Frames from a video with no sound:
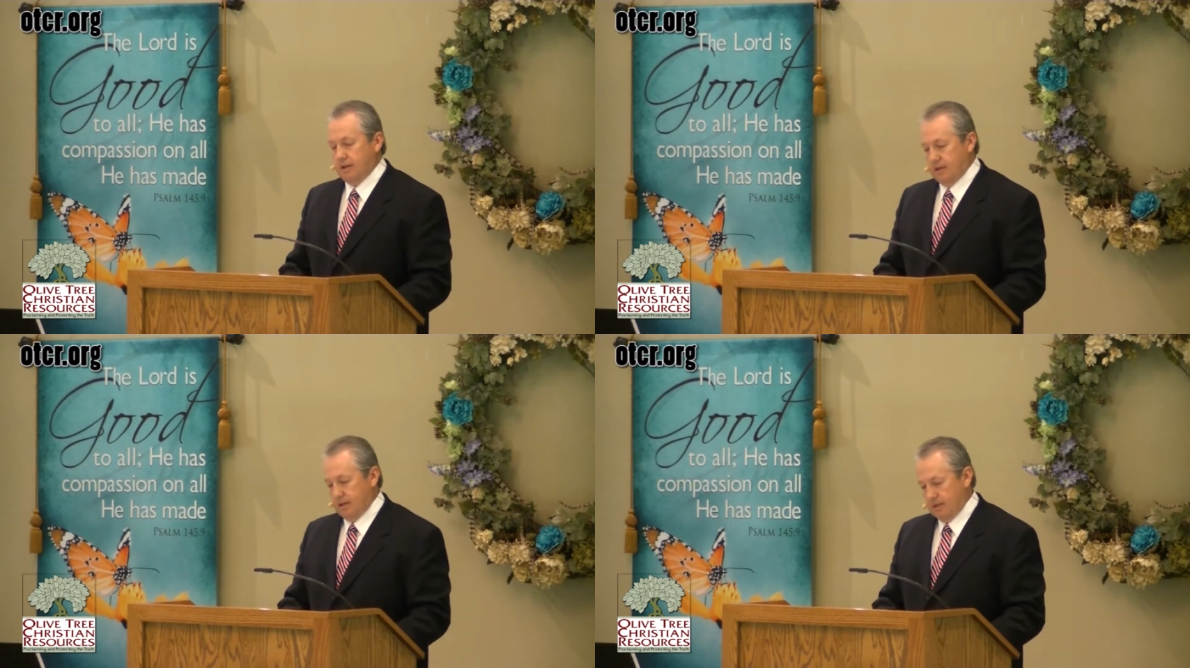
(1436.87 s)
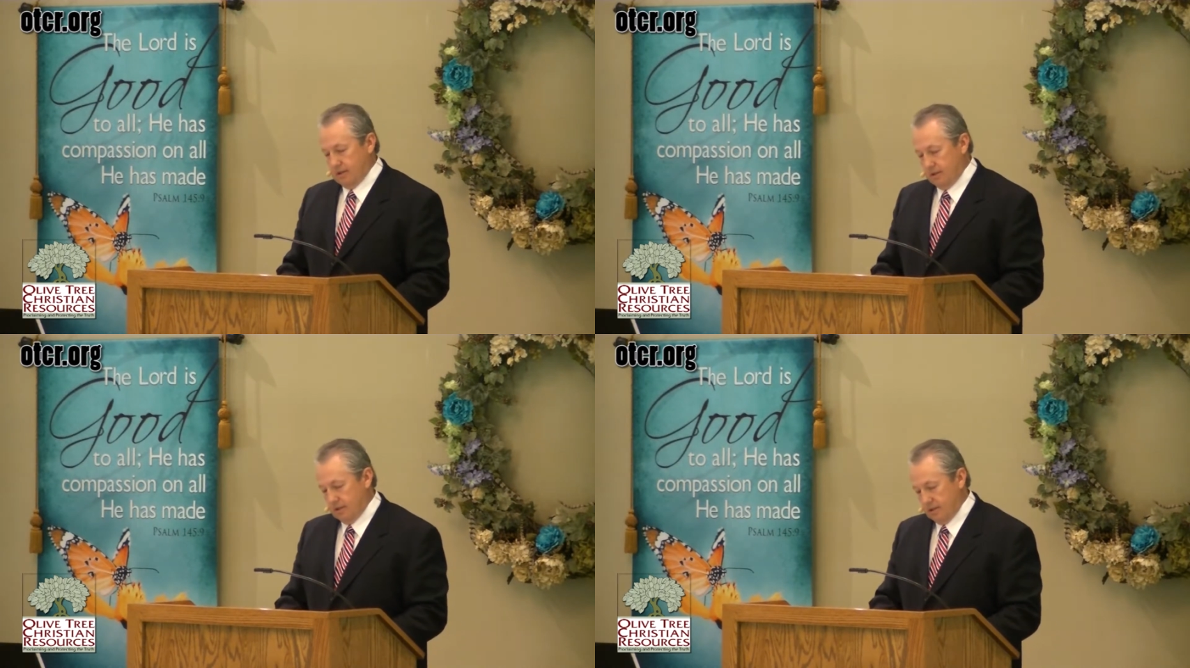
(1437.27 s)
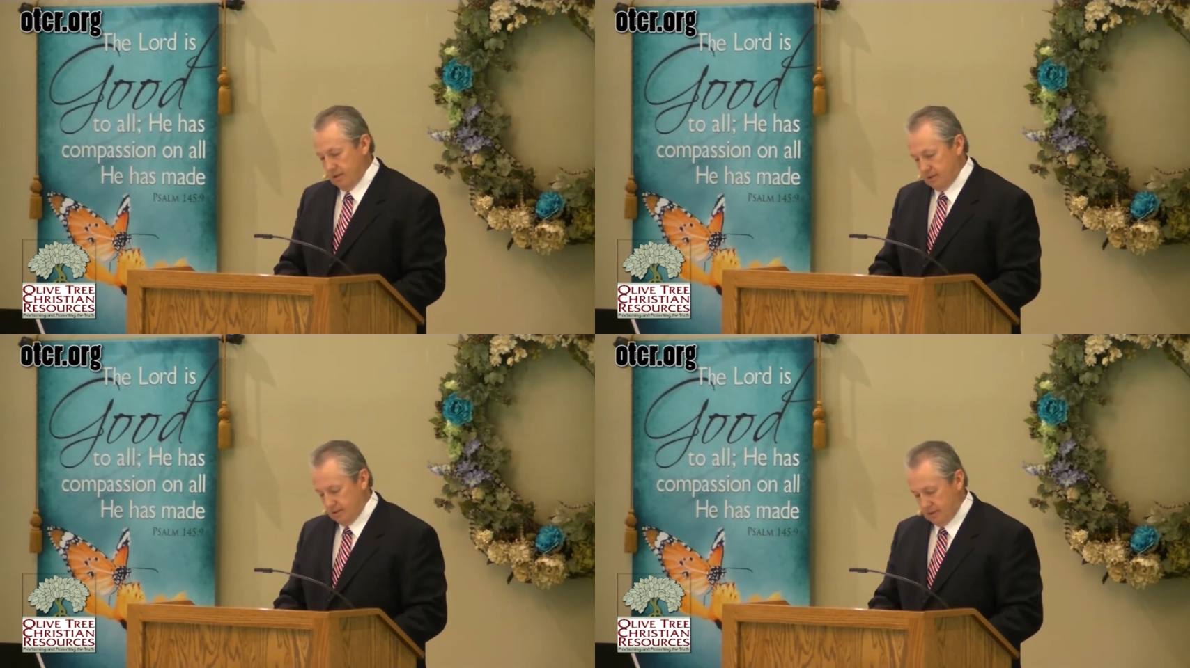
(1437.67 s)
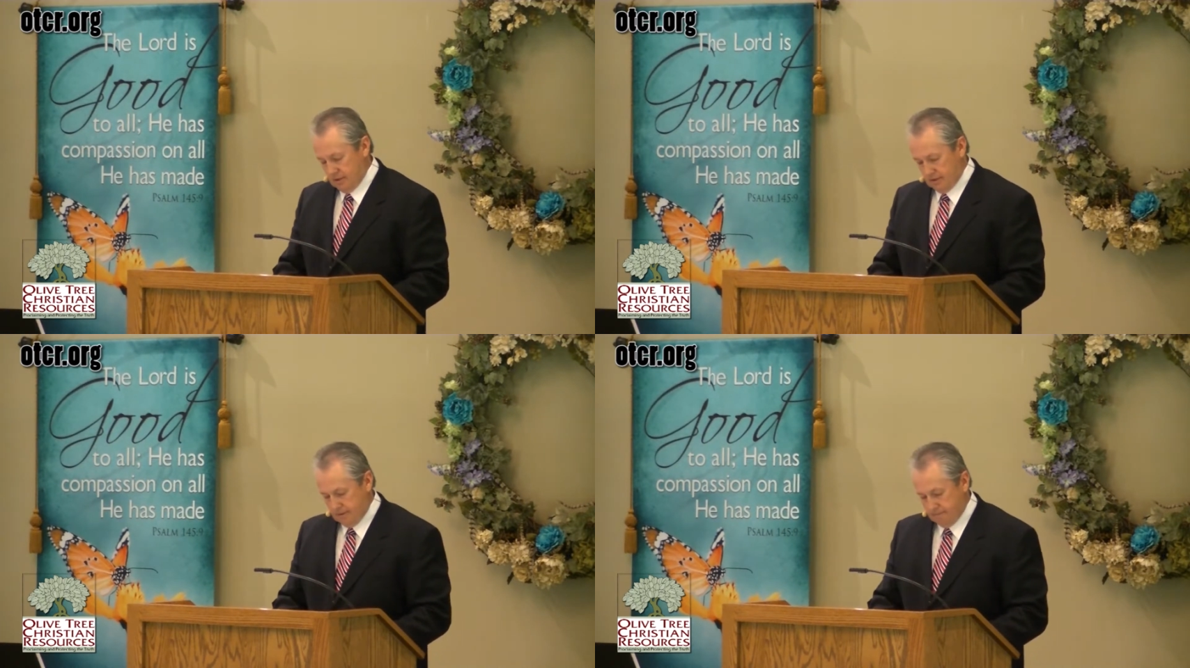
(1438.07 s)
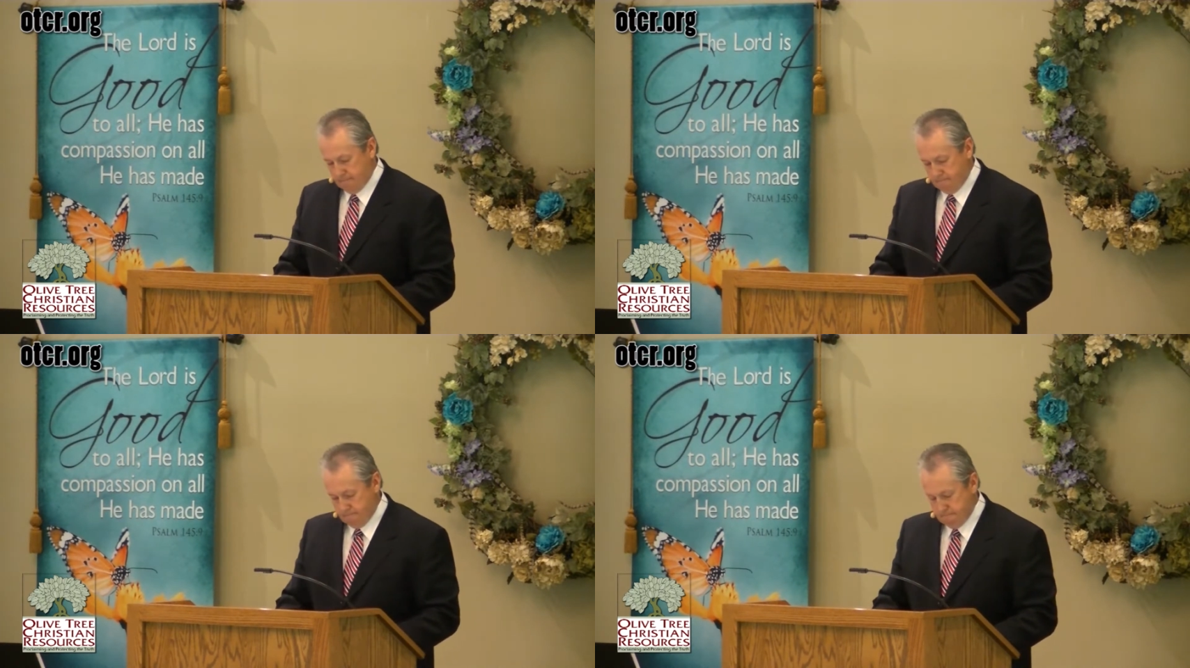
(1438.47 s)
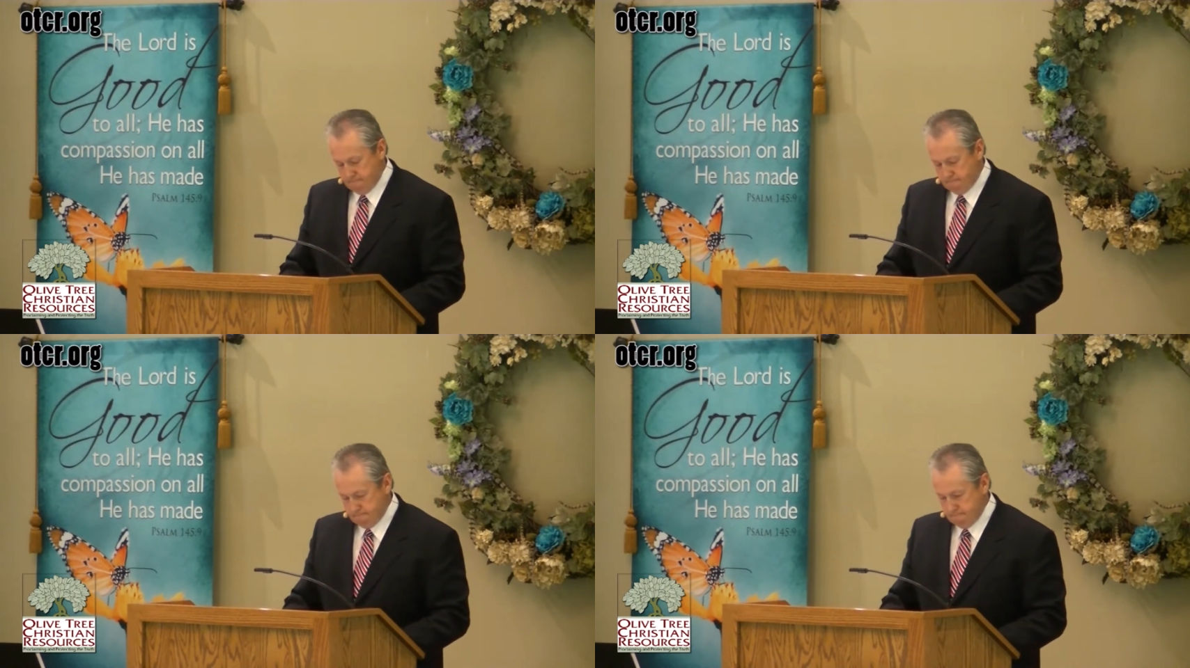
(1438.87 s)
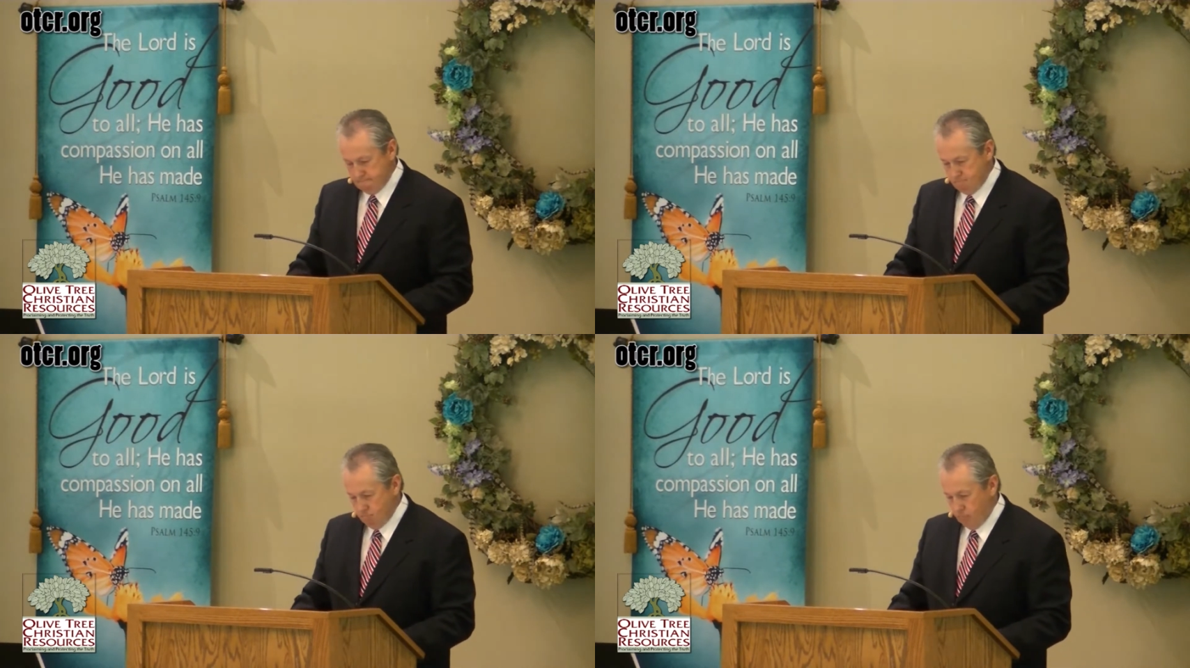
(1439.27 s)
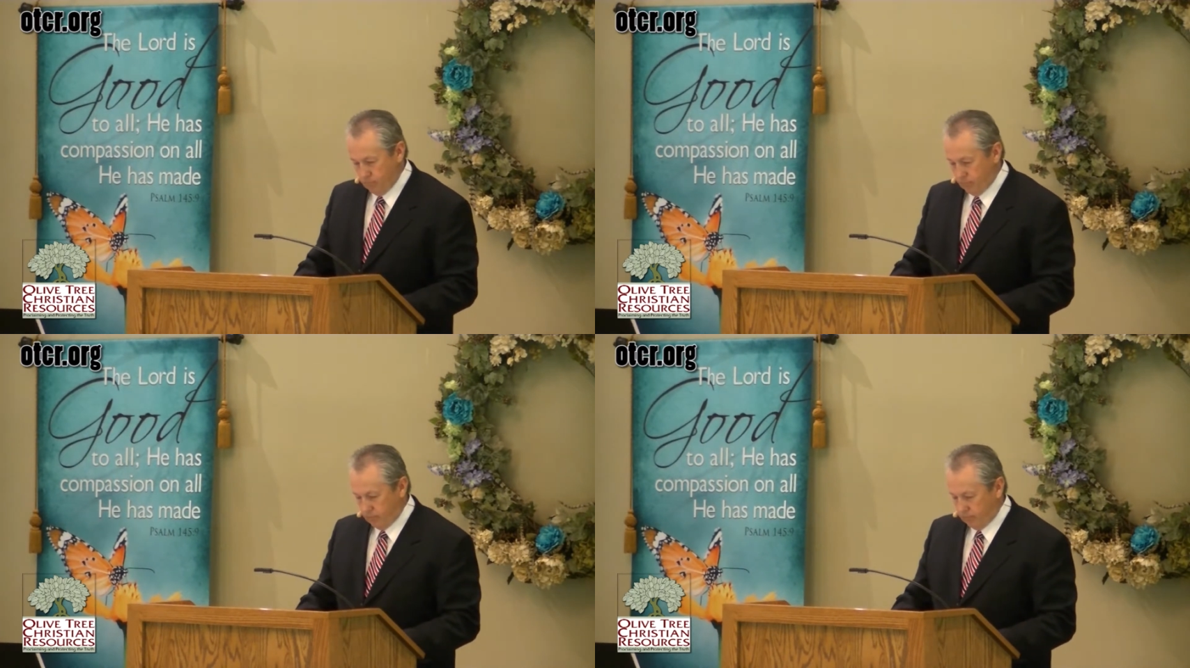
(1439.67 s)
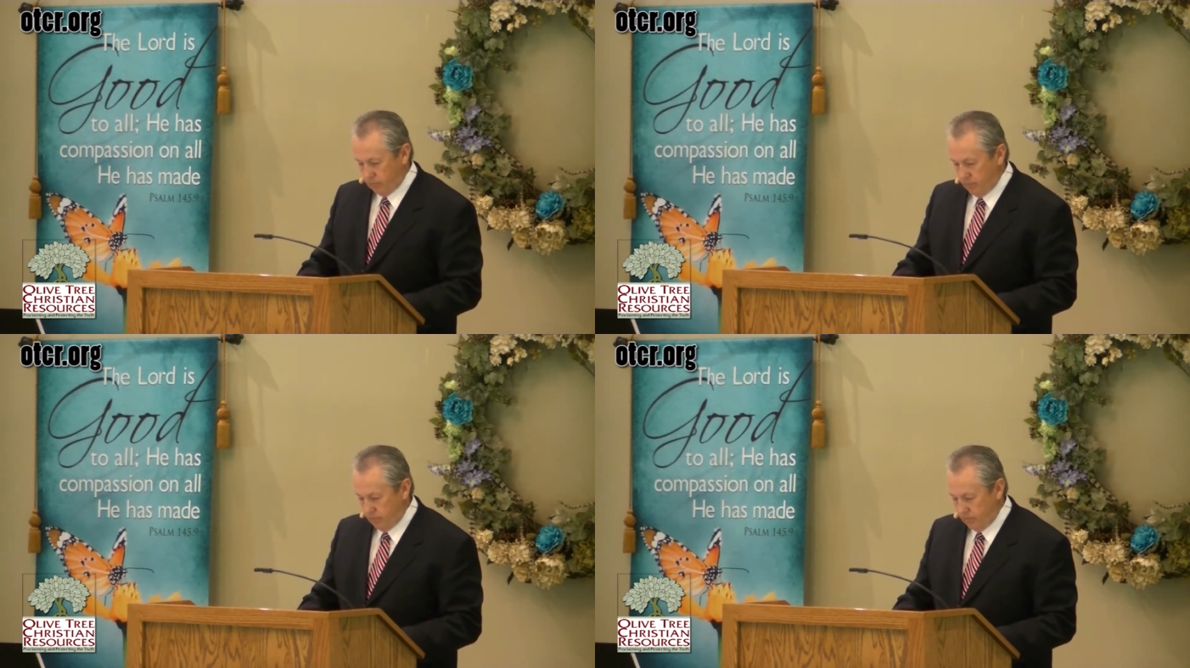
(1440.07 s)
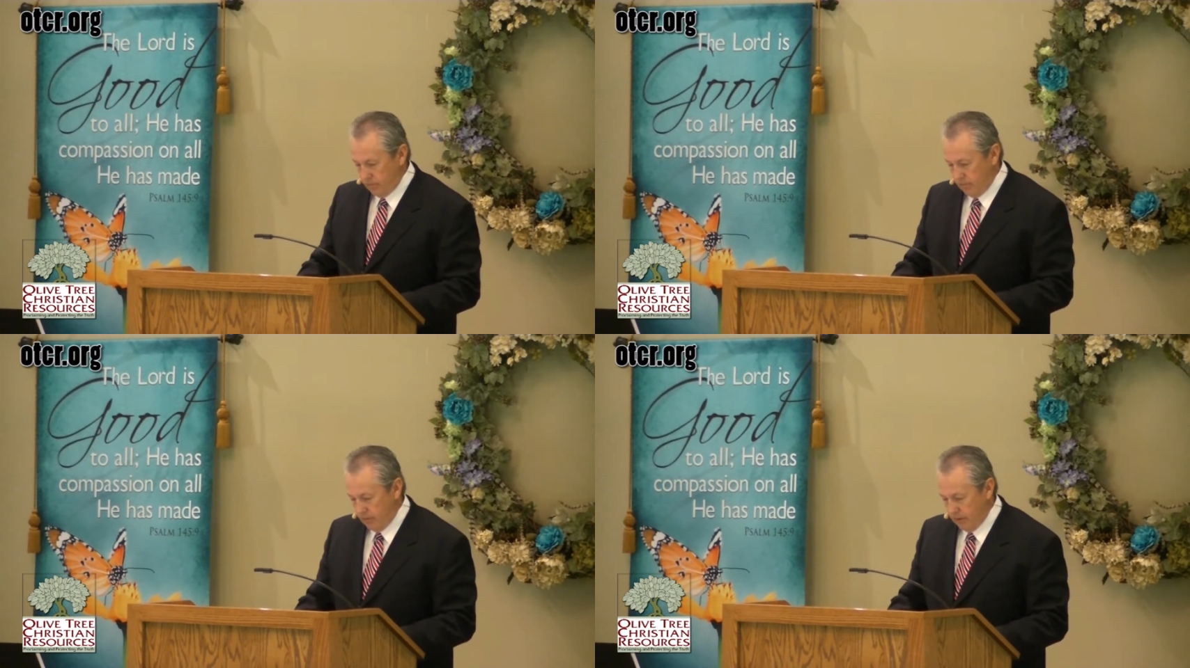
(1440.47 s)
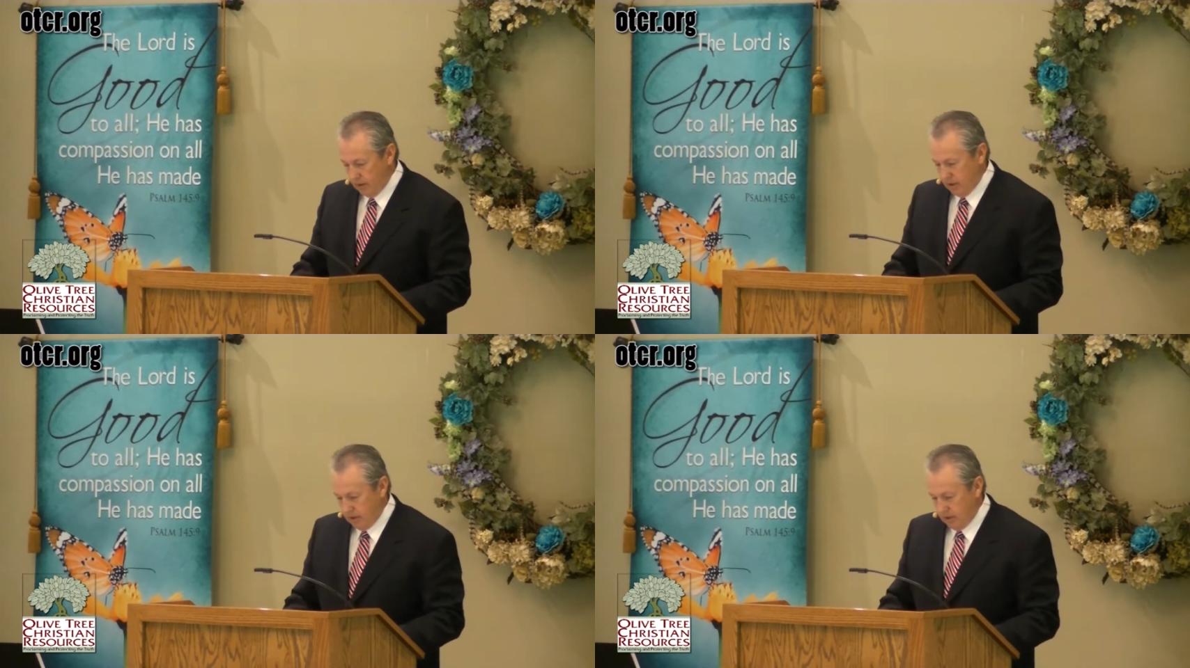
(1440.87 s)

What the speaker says: No one is speaking in this clip.